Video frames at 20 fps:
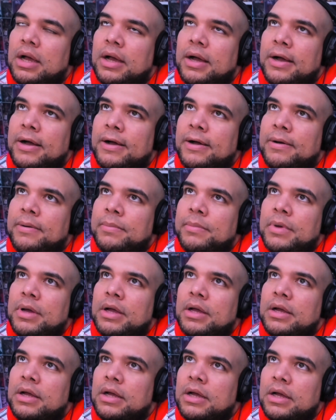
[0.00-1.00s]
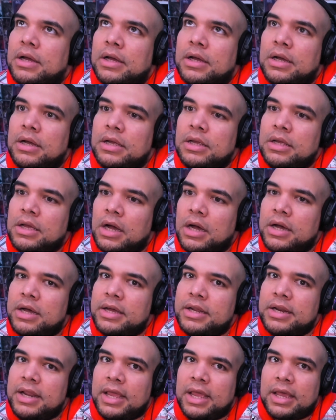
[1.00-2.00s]

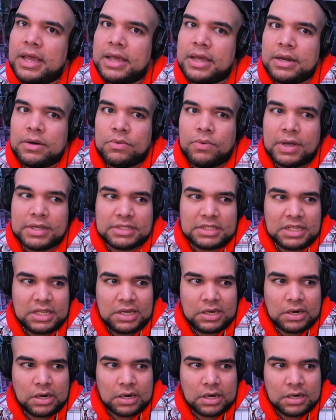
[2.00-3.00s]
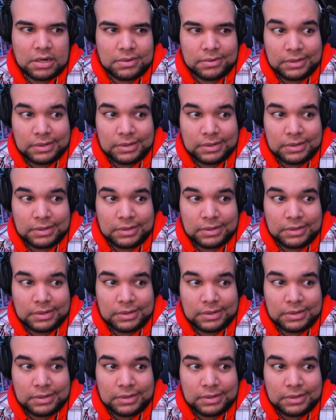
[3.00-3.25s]
Gunn and Wesley are